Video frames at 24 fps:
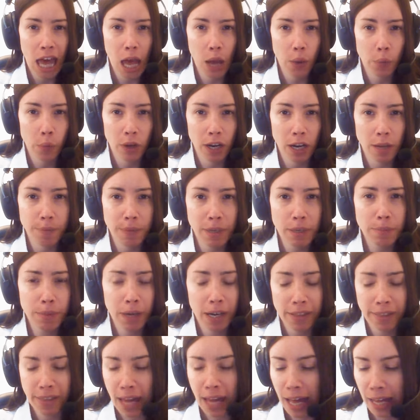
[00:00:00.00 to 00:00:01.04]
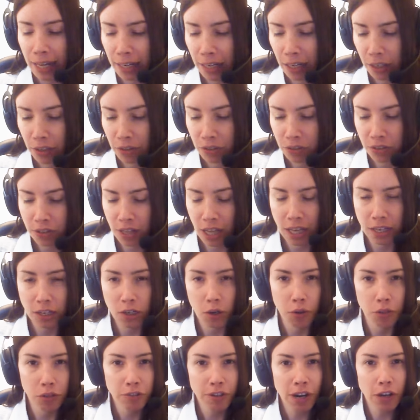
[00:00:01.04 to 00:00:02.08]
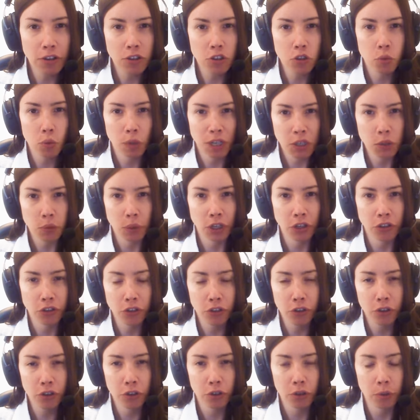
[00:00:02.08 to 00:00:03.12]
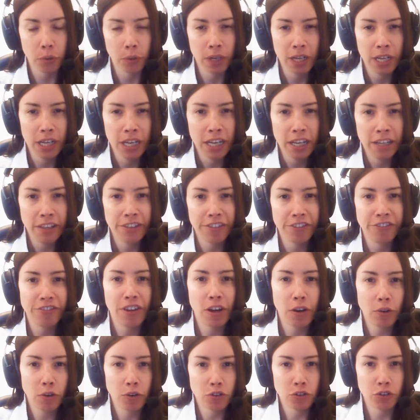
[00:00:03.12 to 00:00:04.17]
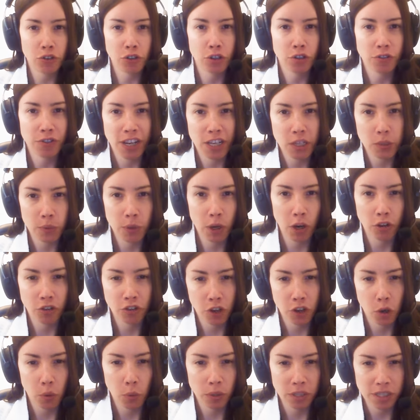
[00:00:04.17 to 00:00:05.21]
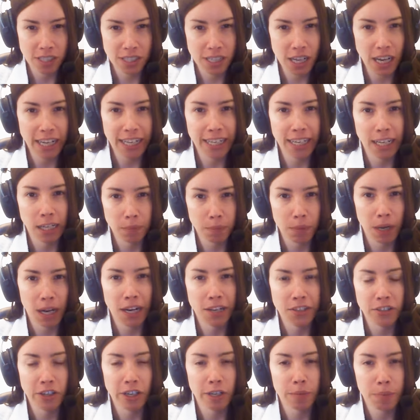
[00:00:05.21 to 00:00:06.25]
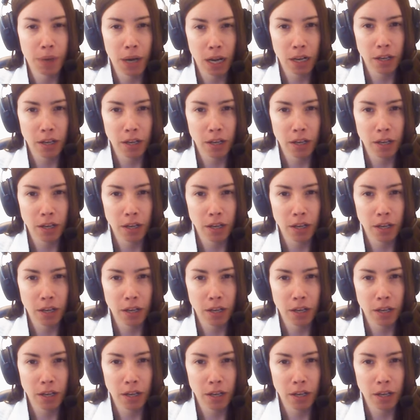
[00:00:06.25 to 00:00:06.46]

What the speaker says: And what I mean by that is that, you know, throughout 2022, the Federal Reserve, as we all know, was tightening monetary